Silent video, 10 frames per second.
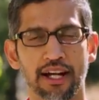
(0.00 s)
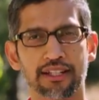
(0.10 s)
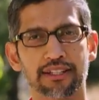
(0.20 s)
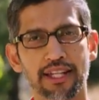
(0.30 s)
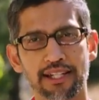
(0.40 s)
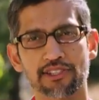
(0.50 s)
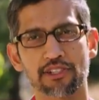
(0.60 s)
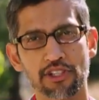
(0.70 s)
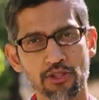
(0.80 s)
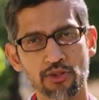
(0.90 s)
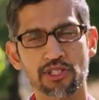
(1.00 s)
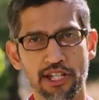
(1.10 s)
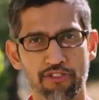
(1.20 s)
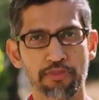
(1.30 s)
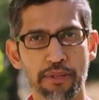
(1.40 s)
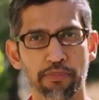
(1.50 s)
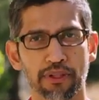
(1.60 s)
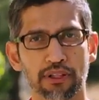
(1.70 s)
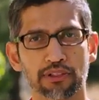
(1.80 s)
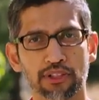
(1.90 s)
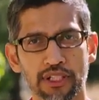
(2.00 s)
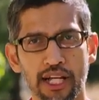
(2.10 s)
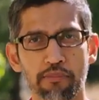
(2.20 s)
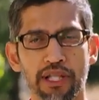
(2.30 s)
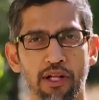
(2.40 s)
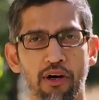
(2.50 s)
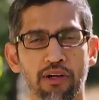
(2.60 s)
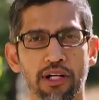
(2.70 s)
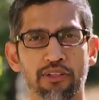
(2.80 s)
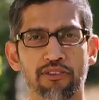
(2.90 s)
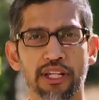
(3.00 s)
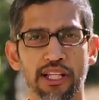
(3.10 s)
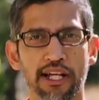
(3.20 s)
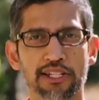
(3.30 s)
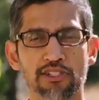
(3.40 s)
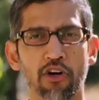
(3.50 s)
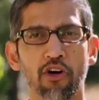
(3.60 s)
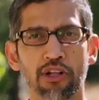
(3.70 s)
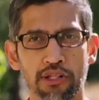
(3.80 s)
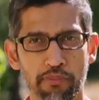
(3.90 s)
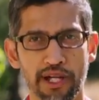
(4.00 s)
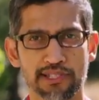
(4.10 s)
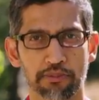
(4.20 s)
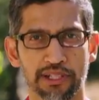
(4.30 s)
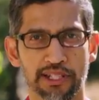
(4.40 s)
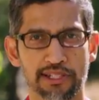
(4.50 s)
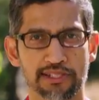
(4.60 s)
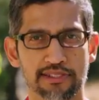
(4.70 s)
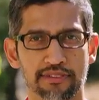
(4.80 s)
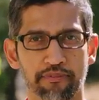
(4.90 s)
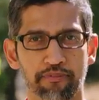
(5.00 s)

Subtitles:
And it takes a new set of people to come along and realize all the possibilities.